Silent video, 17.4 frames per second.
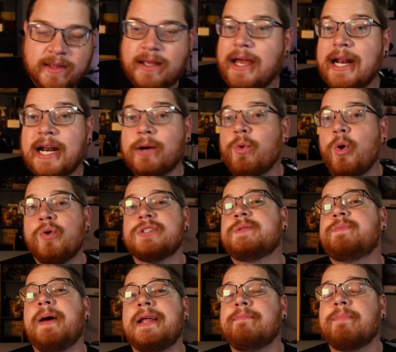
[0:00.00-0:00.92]
And I won't
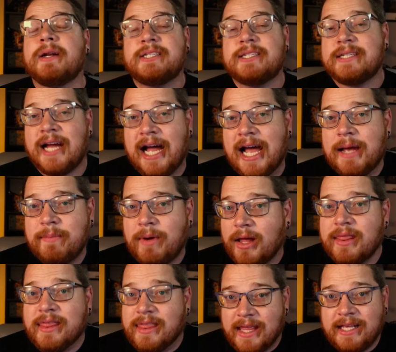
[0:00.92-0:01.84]
spend much time
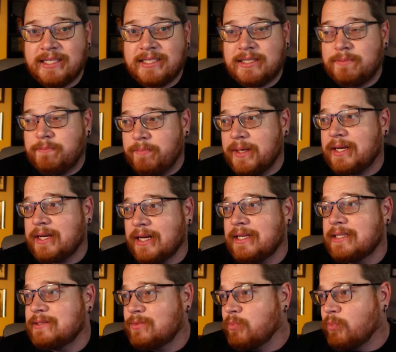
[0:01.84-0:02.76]
on this
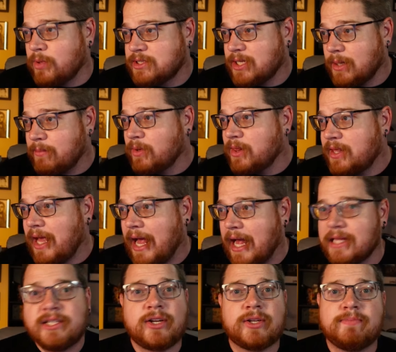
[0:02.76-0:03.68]
because some of the
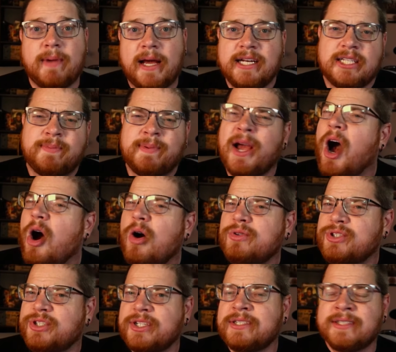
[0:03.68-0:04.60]
answers may just be, oh,
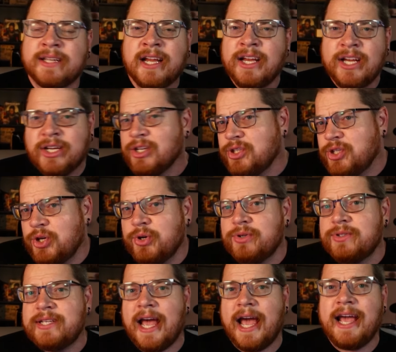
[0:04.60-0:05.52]
just
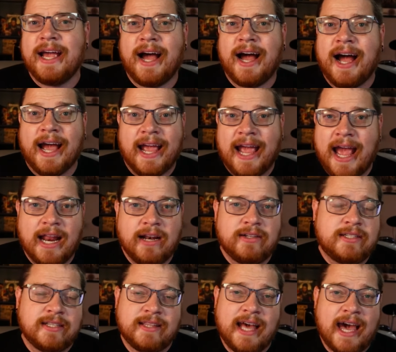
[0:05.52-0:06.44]
use AI.
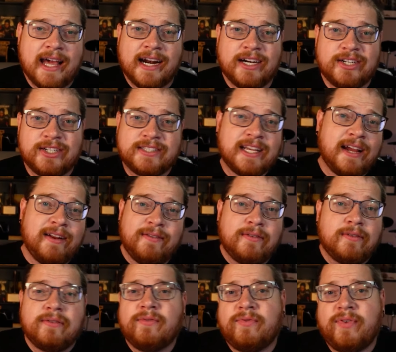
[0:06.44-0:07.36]
And to that, I just say,
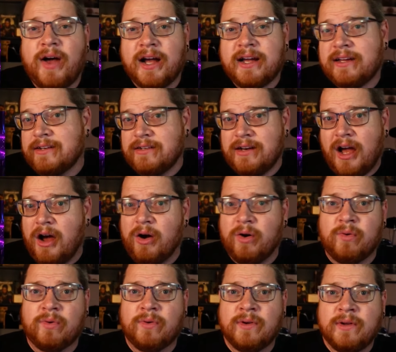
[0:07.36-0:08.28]
fuck
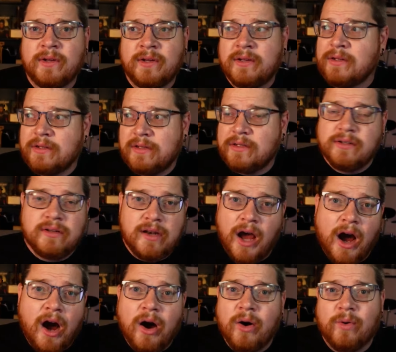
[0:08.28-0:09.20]
no.
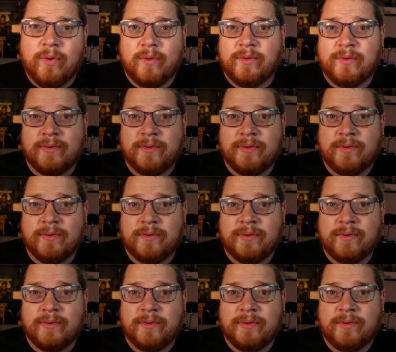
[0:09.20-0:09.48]
No